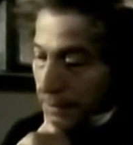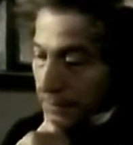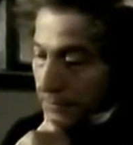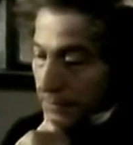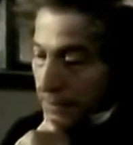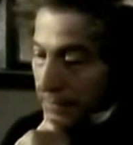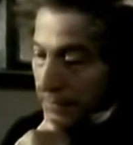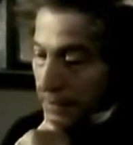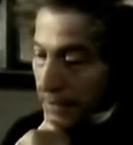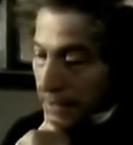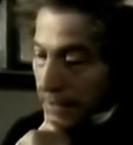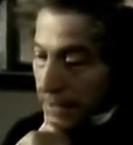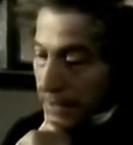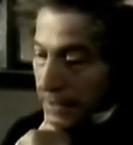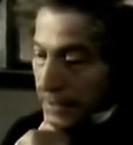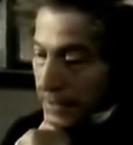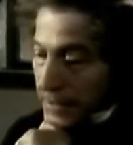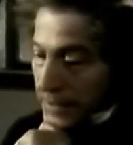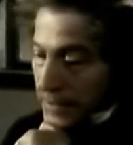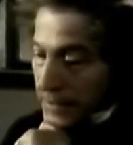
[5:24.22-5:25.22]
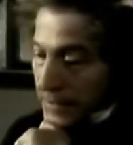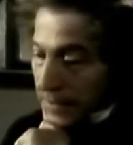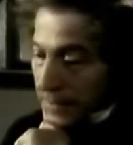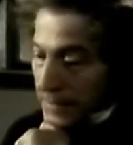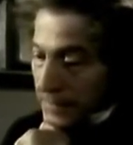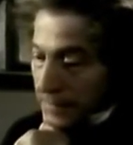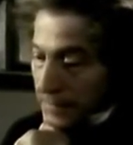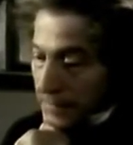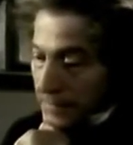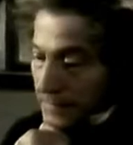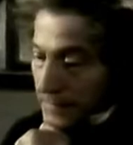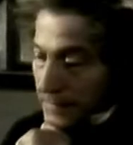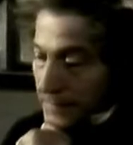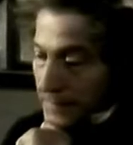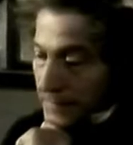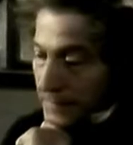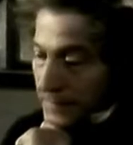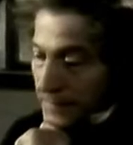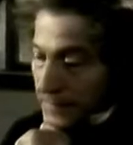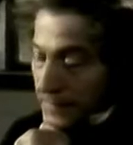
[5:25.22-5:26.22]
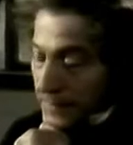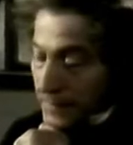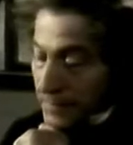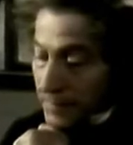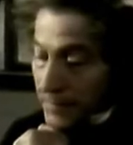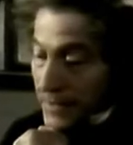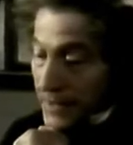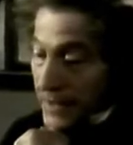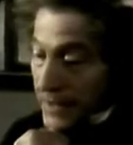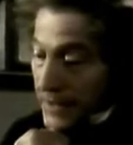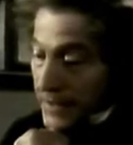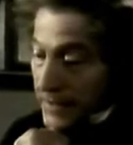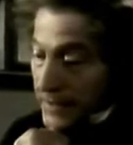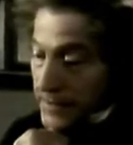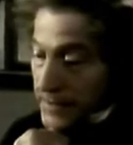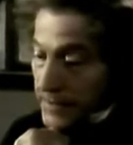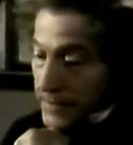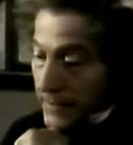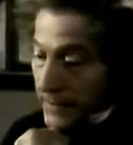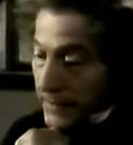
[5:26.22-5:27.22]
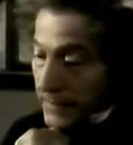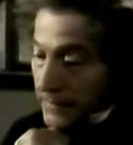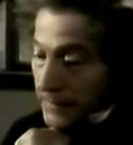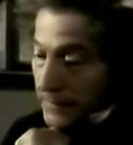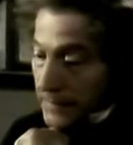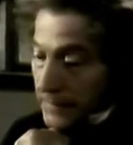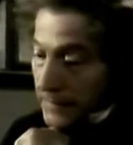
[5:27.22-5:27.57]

I've never had any immediacy.